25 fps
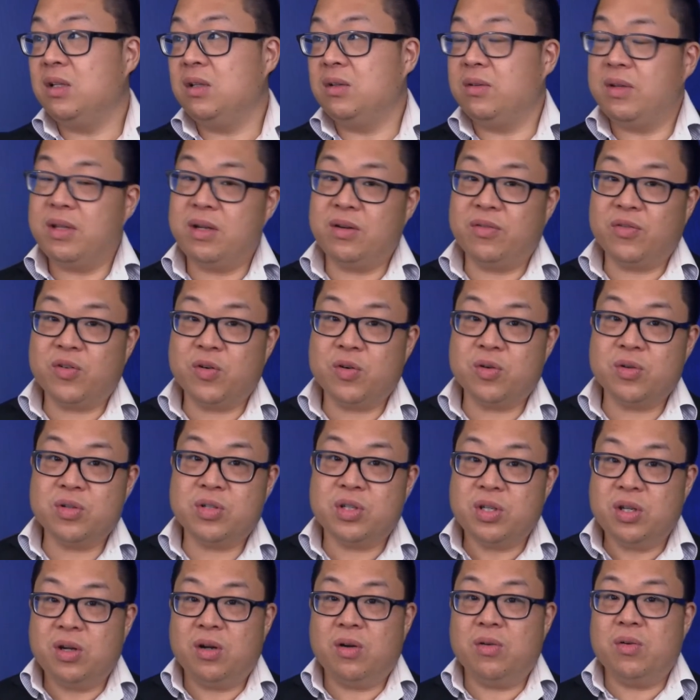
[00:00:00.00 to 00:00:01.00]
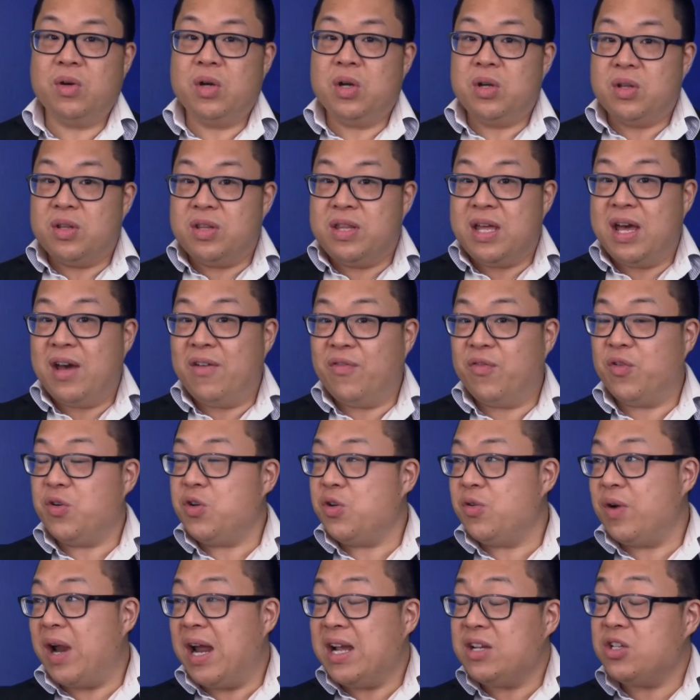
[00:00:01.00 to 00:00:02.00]
then of course, you know, therefore
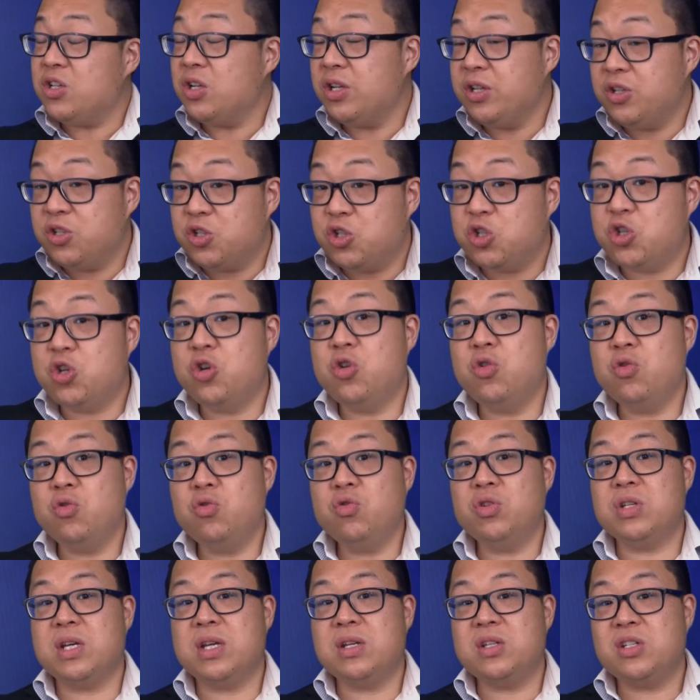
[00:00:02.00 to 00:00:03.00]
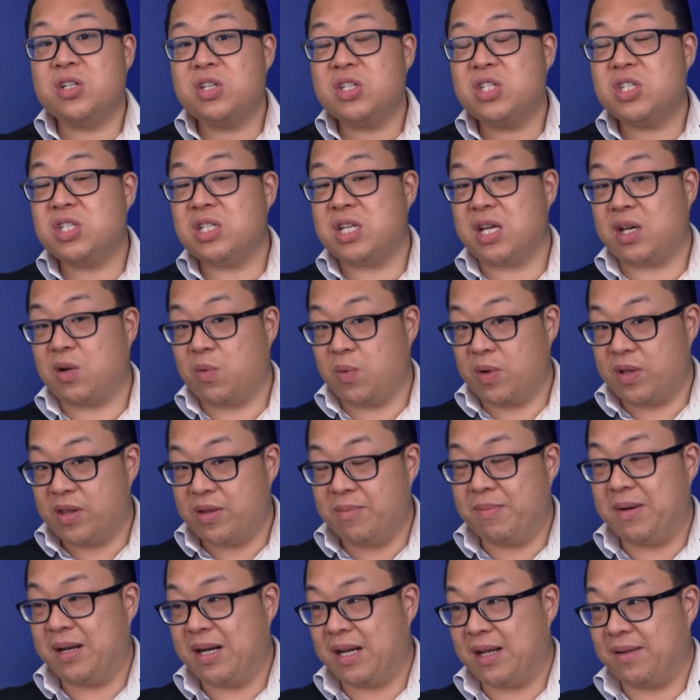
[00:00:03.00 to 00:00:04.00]
you're actually choosing to stick with
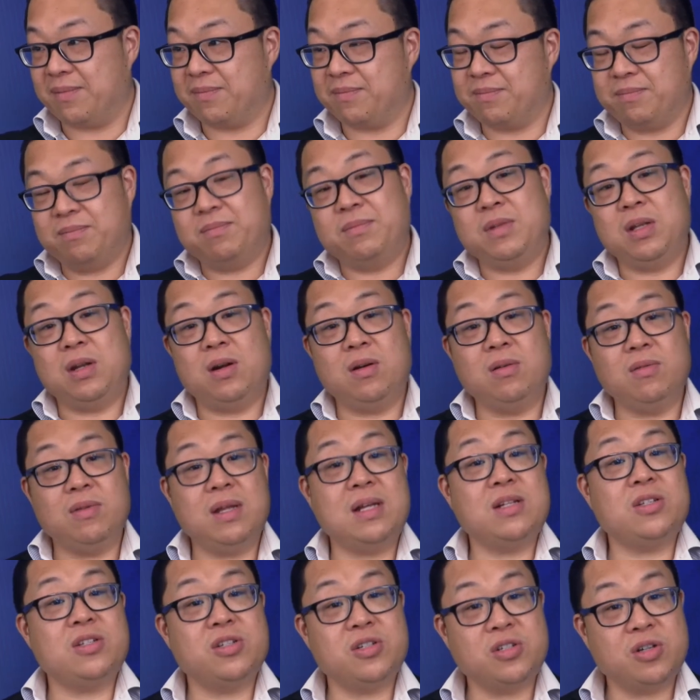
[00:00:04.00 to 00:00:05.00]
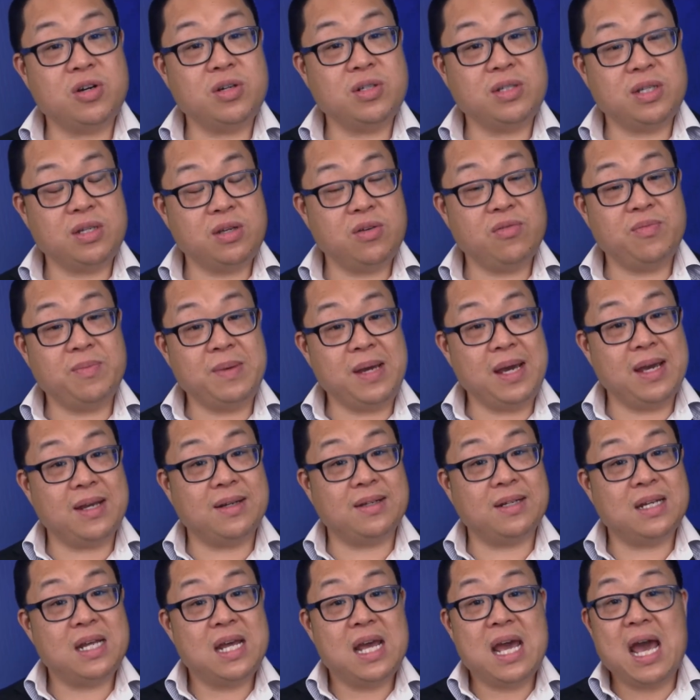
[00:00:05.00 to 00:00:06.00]
the money. You know, that's the choice that you've
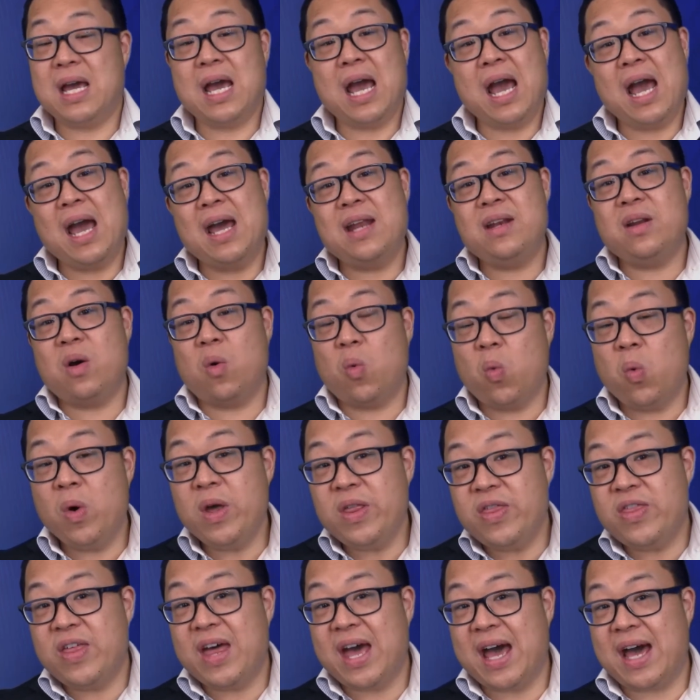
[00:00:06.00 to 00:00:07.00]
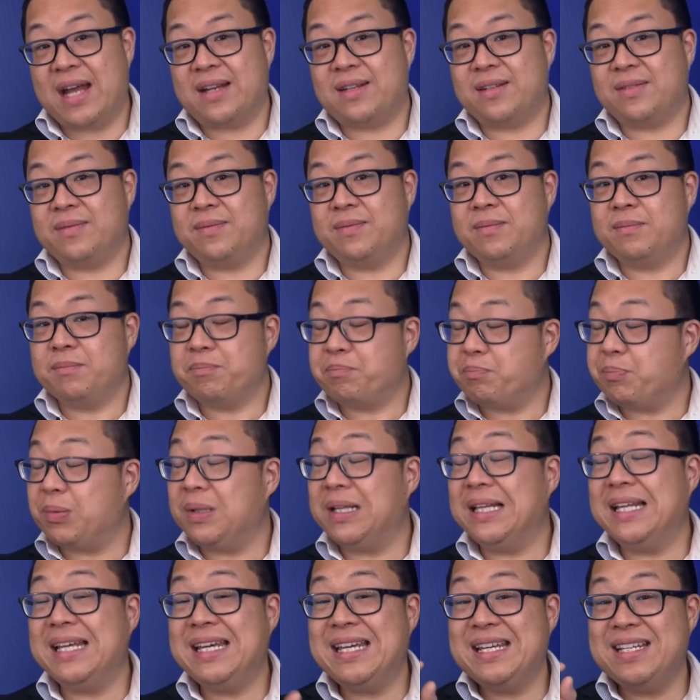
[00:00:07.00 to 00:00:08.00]
made. And with that,
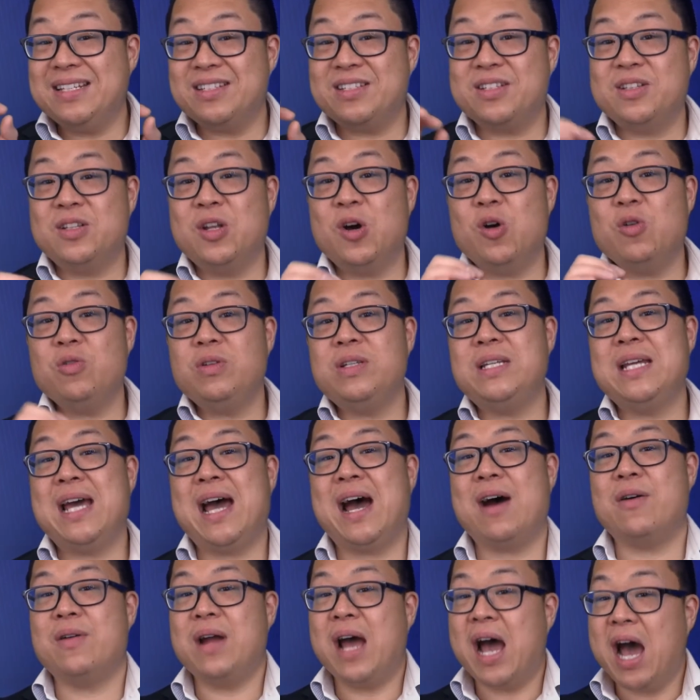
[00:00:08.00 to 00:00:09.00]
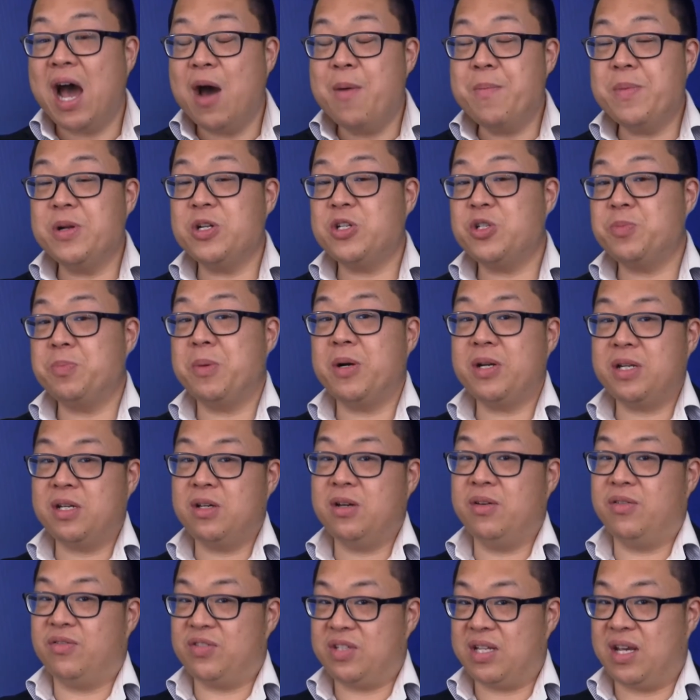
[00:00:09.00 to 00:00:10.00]
please note down how much money
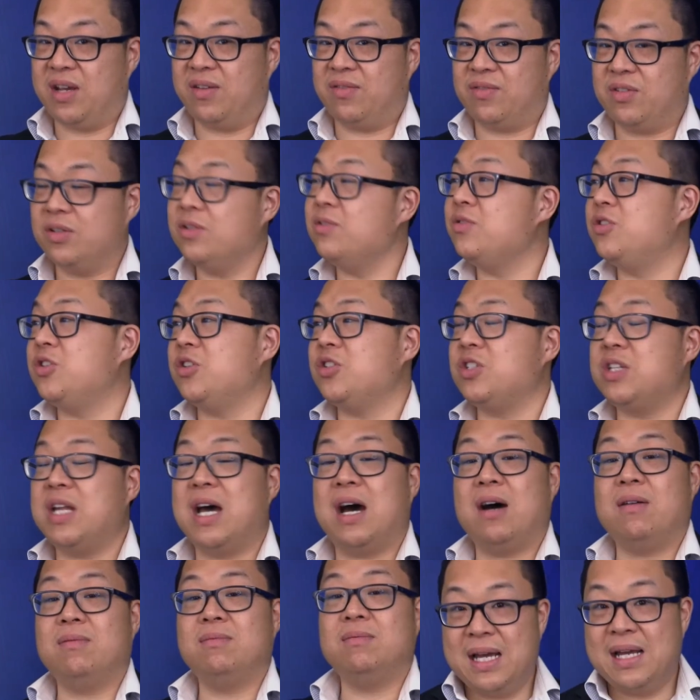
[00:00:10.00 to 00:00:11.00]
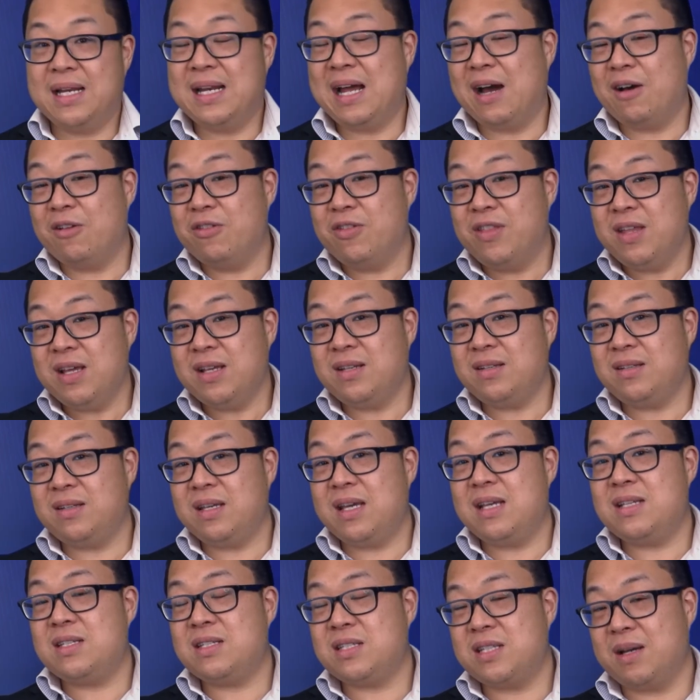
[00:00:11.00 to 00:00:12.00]
you've saved just now. Now, this
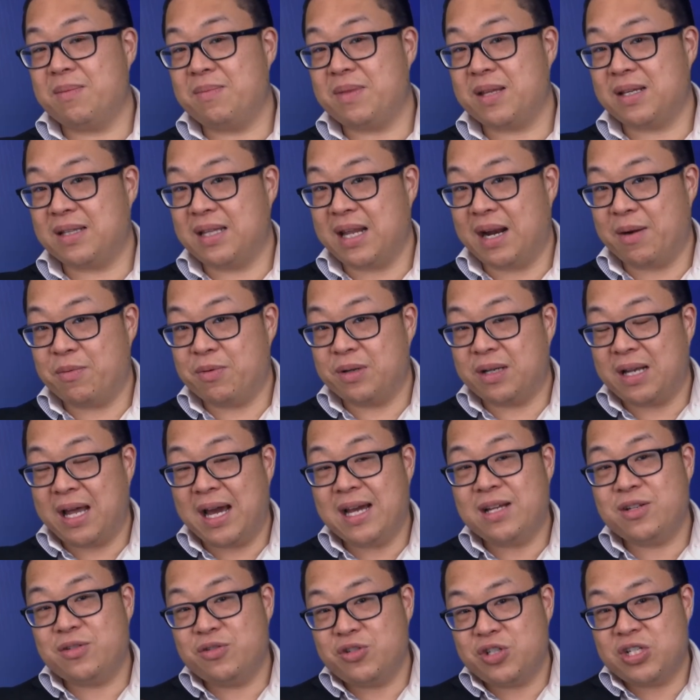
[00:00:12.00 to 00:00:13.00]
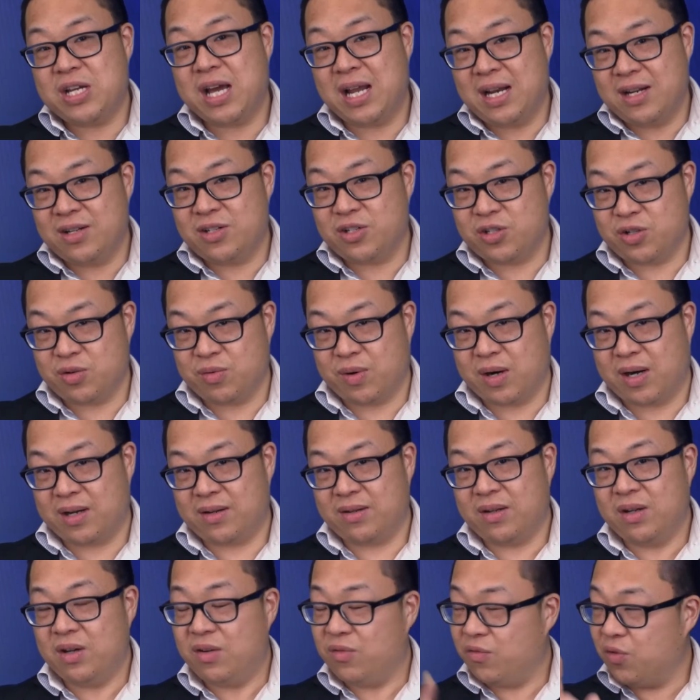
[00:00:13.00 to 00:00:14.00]
is something that I would like to challenge you
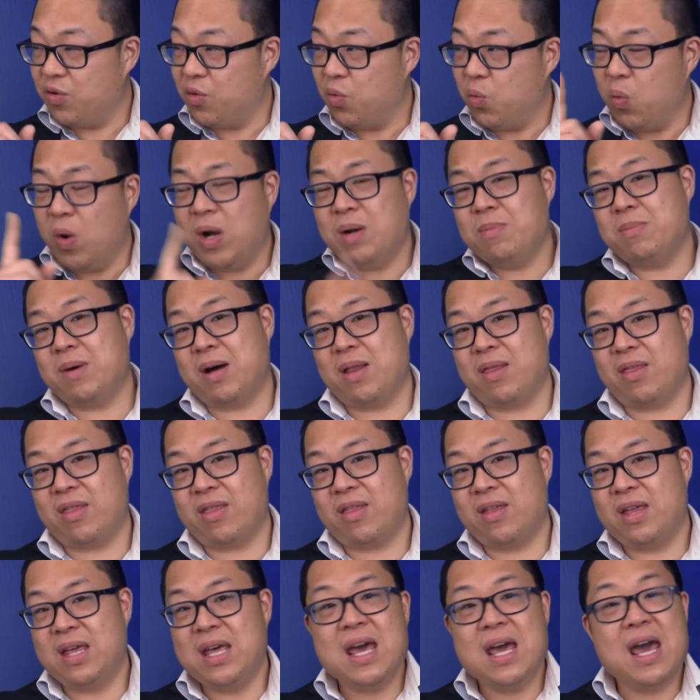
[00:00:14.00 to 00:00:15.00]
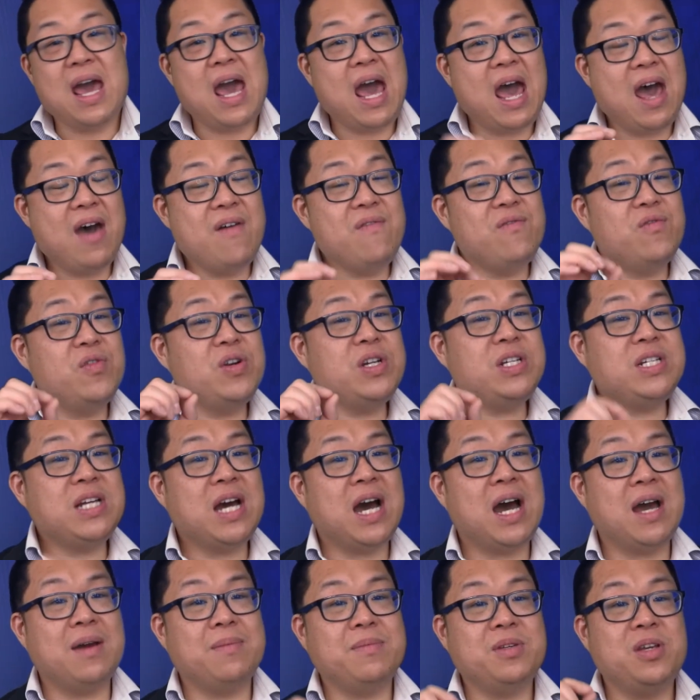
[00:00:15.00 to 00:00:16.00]
on for one month. Every
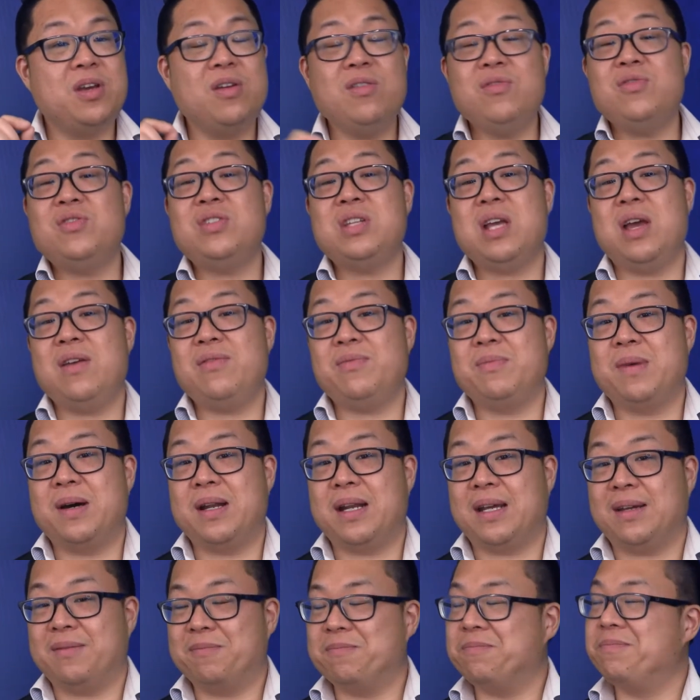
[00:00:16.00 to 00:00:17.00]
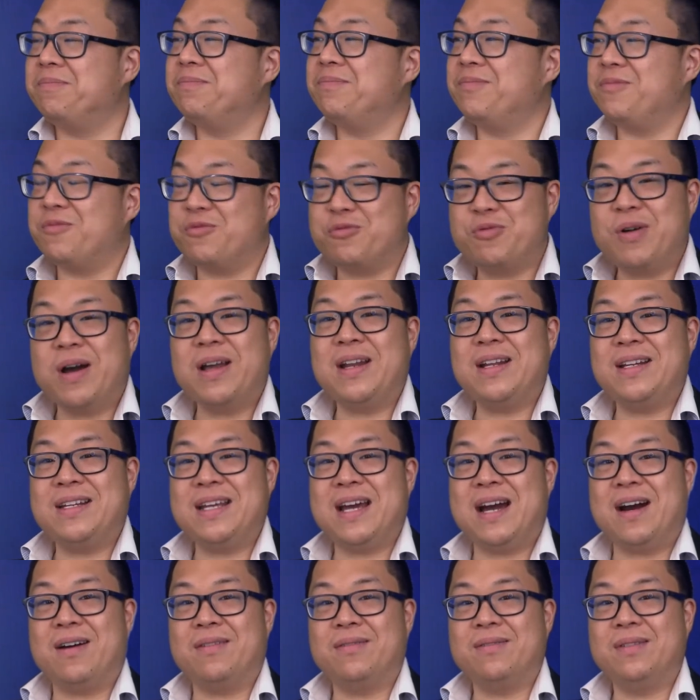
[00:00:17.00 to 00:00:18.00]
time you've saved money, write it
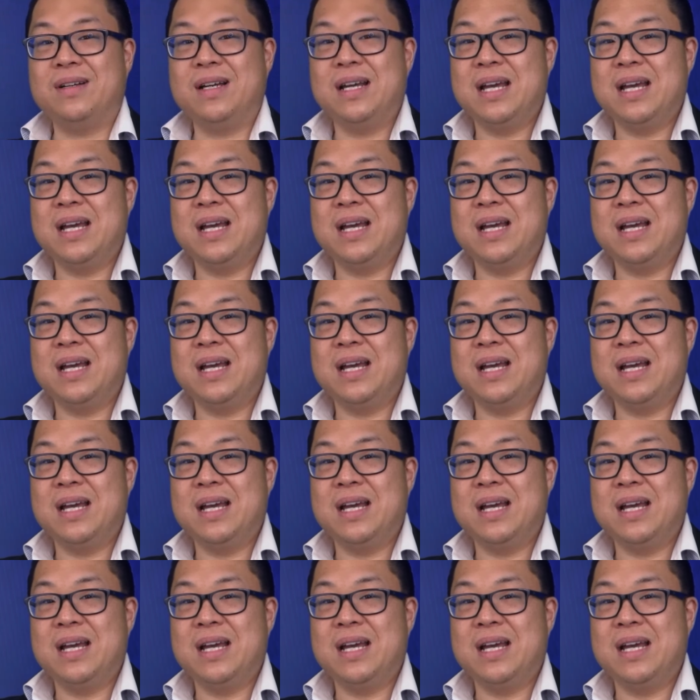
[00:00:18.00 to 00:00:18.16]
down.